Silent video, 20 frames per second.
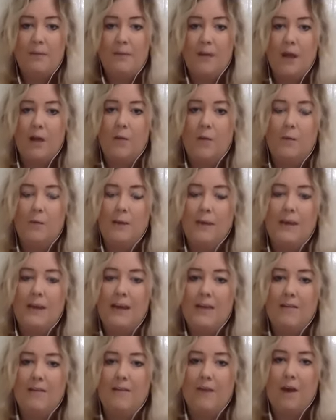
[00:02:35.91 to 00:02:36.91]
So we
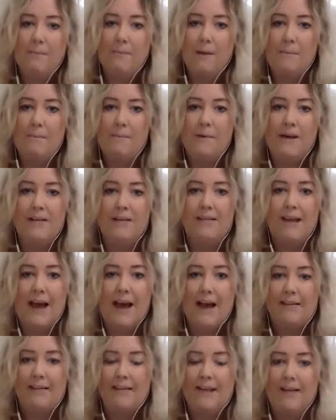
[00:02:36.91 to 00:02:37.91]
give our members
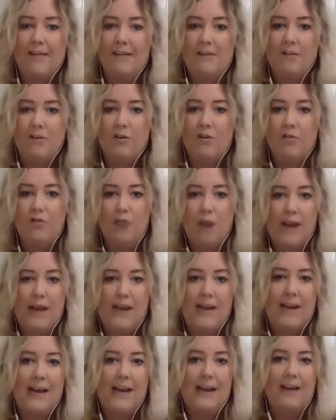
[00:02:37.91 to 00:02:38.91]
access to
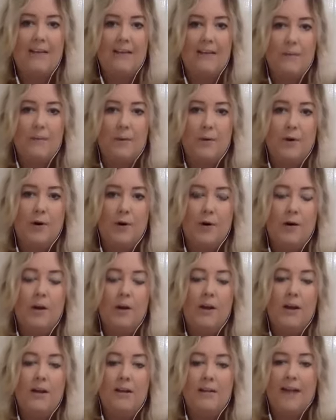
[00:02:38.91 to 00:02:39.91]
training and support
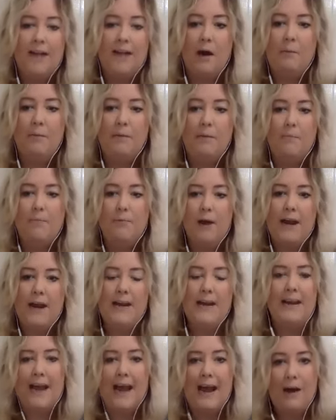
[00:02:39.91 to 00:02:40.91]
to help them
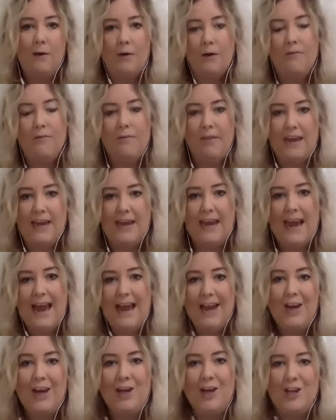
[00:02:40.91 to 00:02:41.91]
break out of the
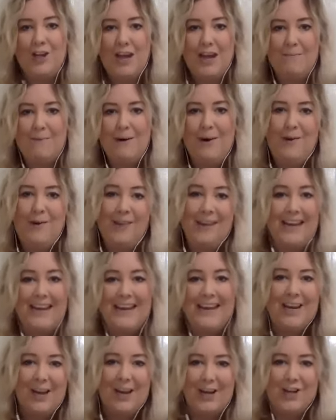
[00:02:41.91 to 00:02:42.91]
echo chamber or the
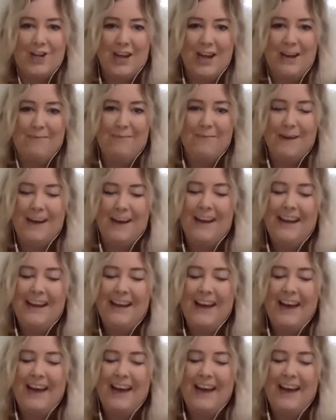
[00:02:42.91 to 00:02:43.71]
eco chamber,